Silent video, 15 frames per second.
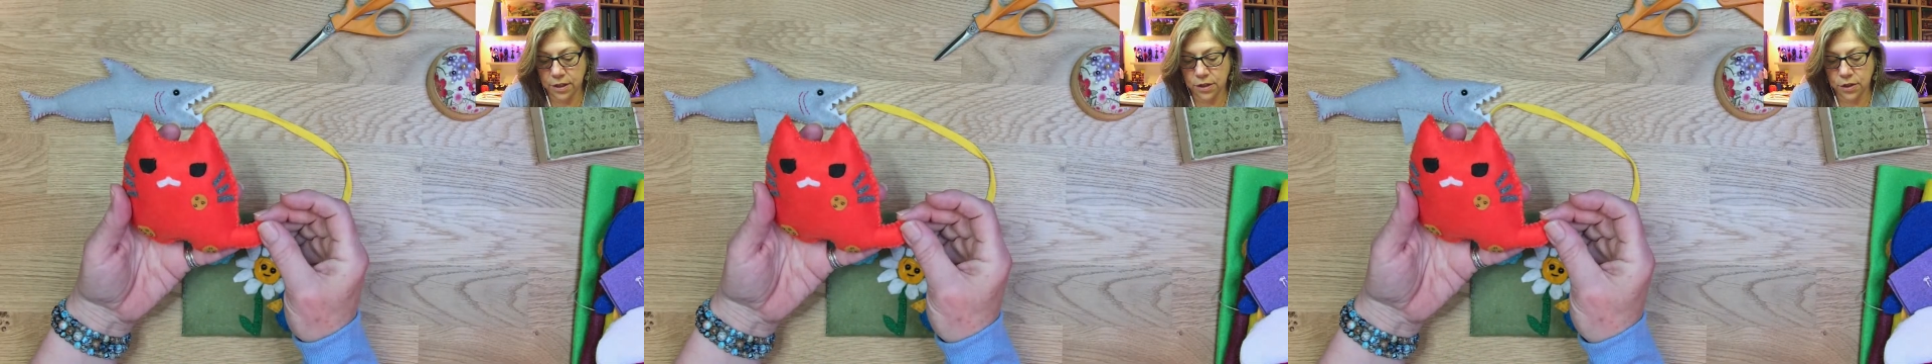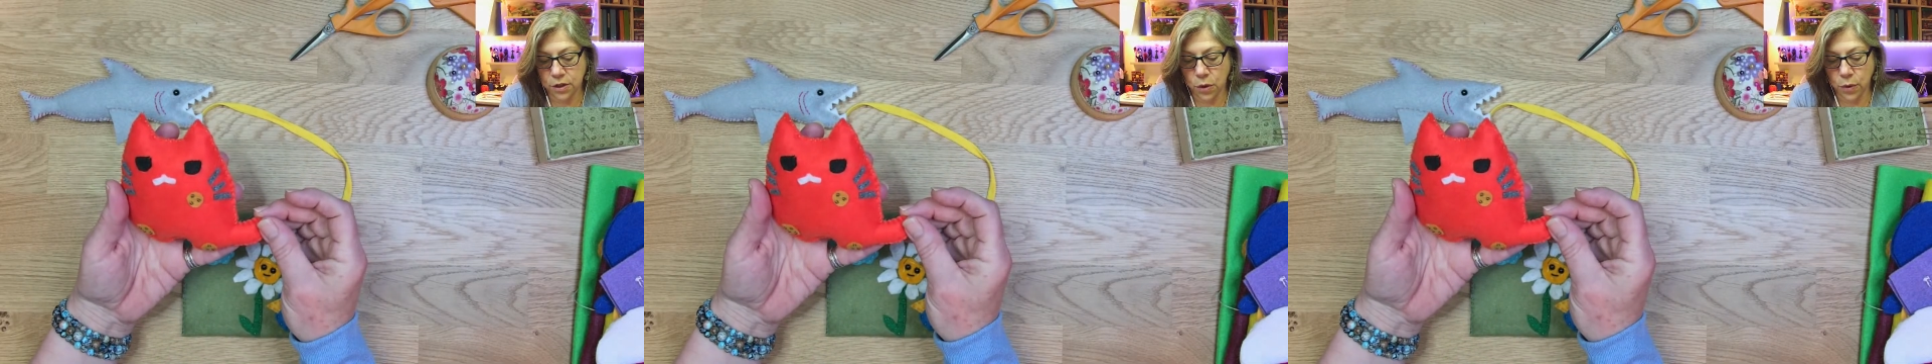
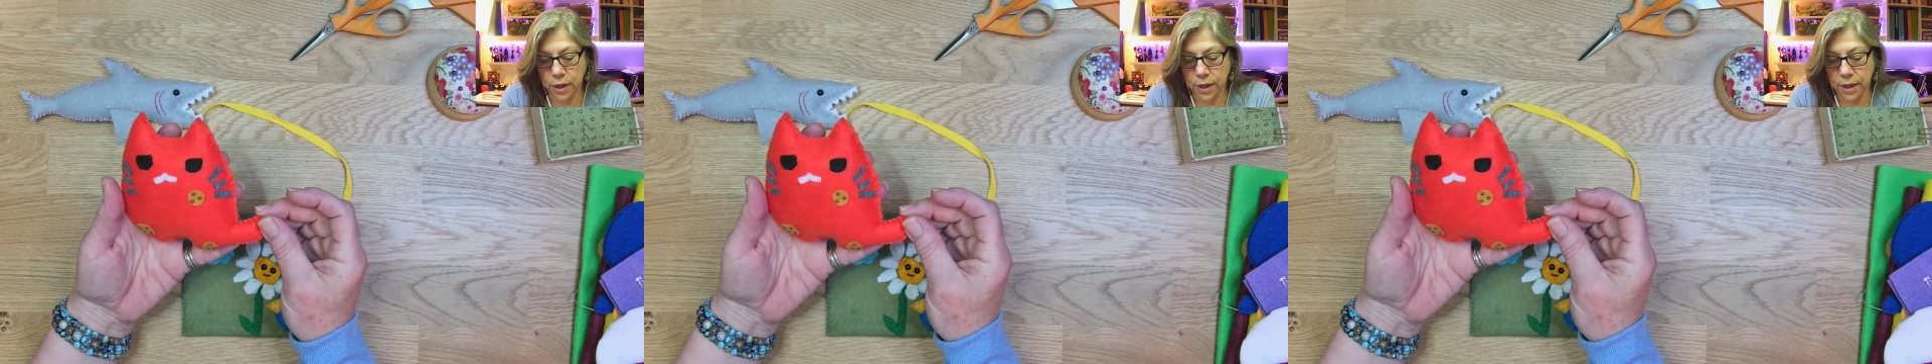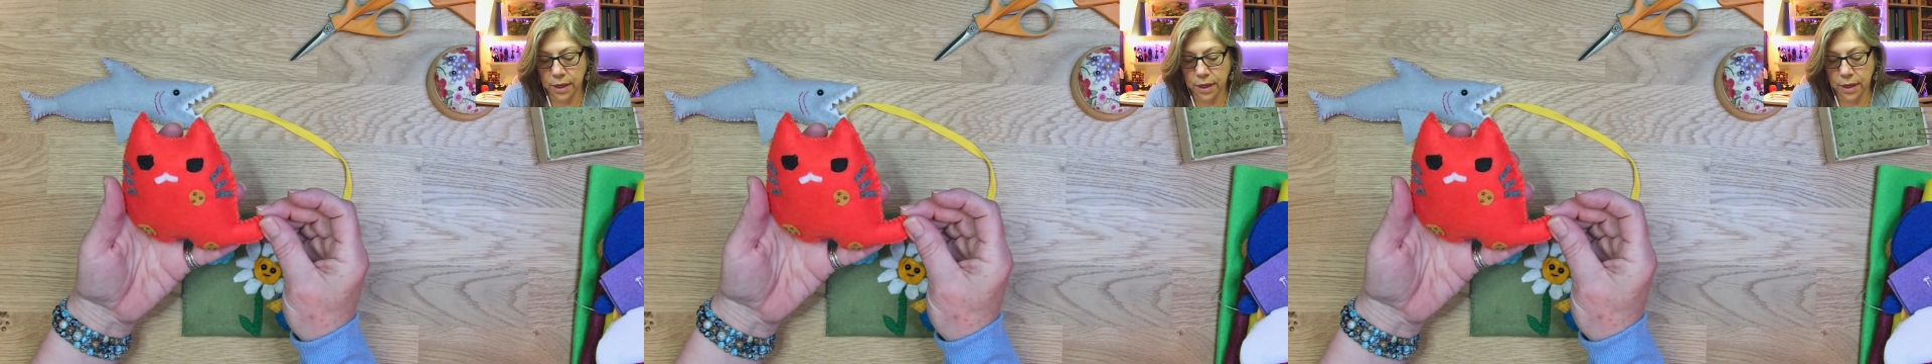
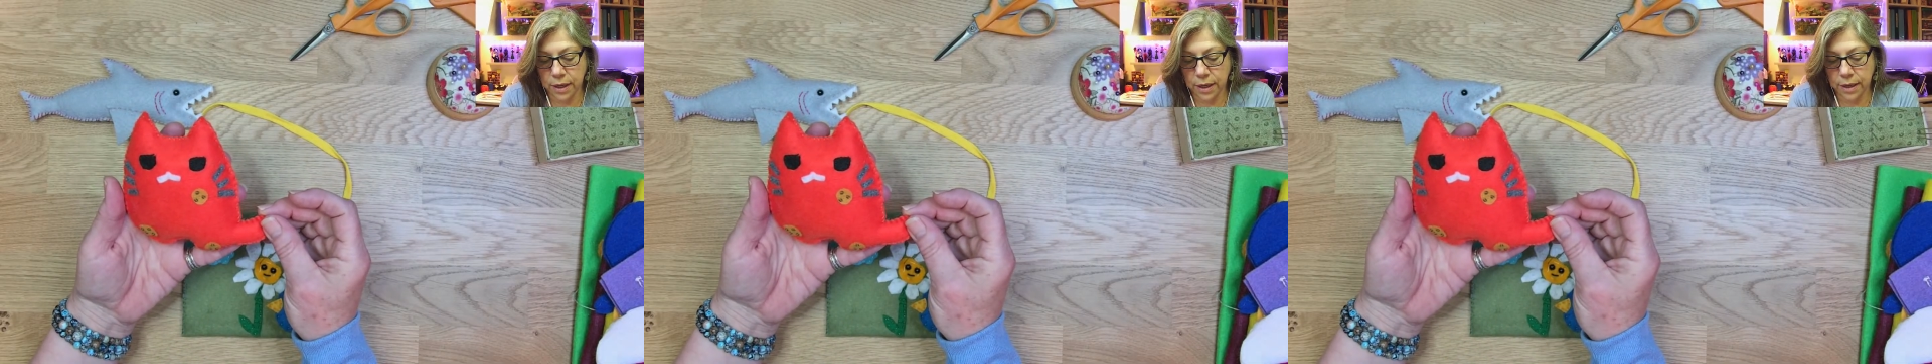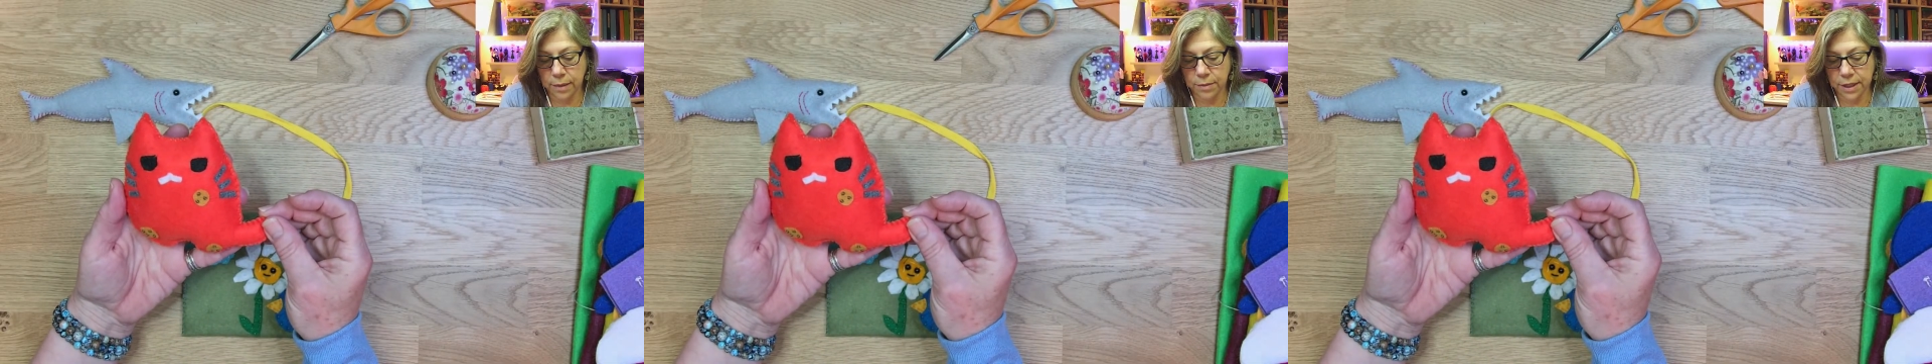sewing
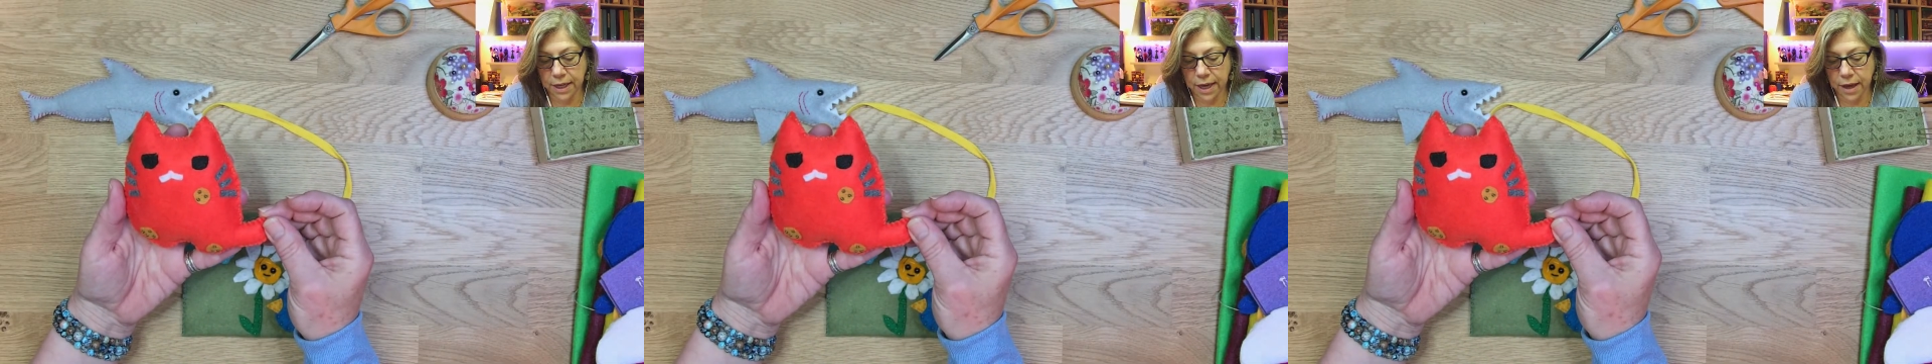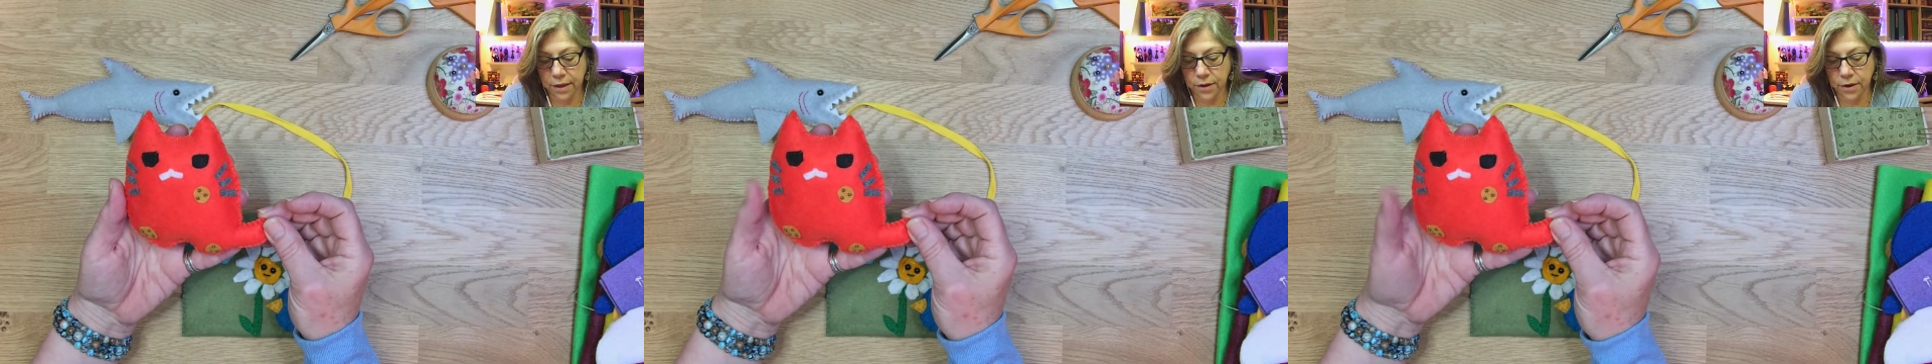him
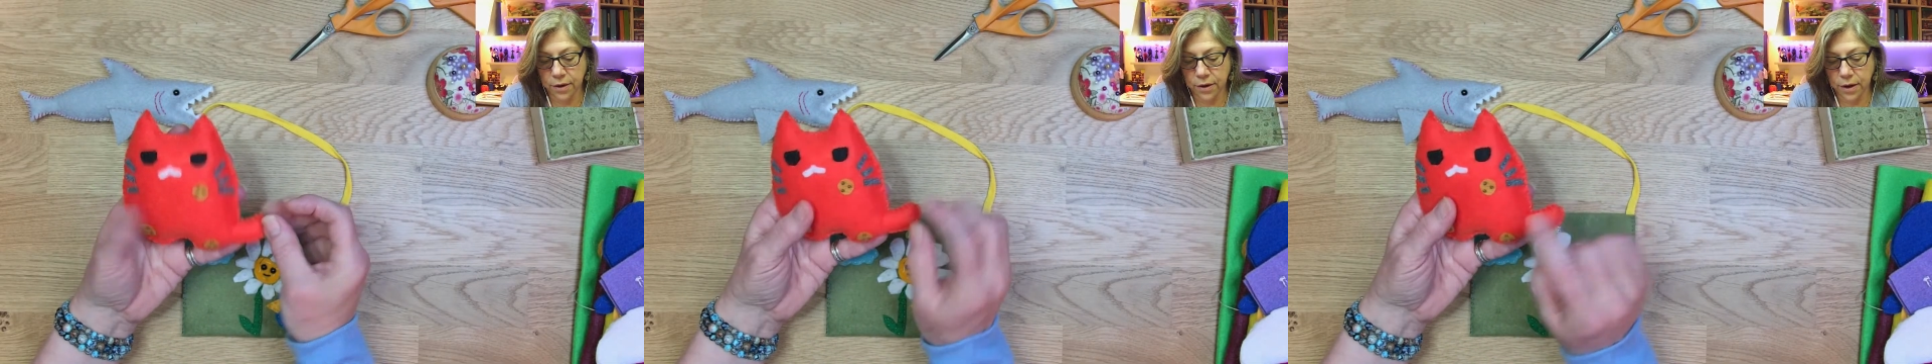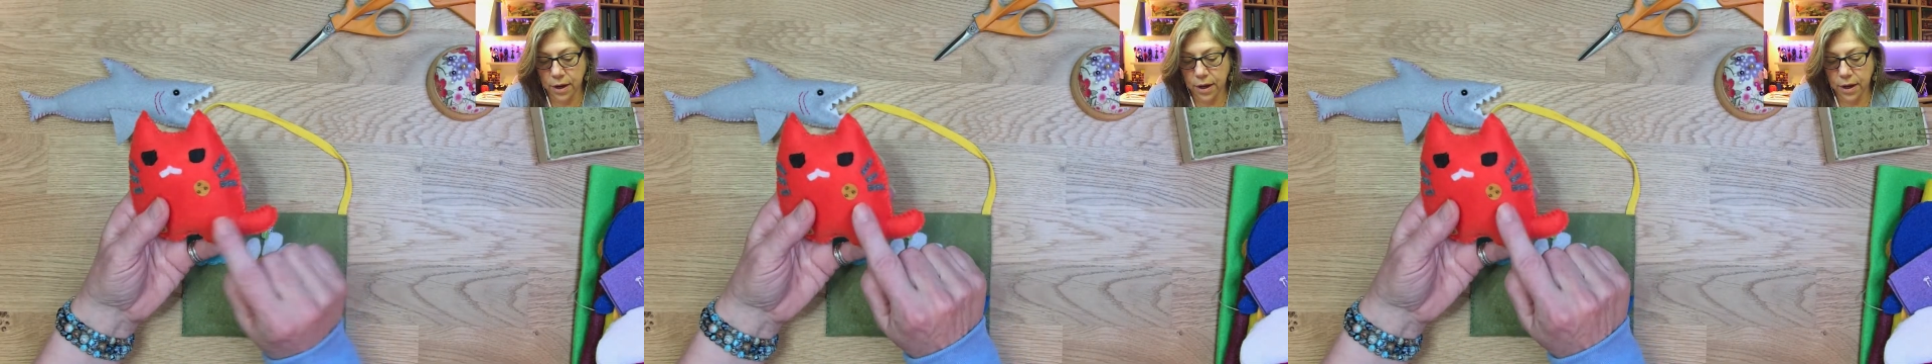together.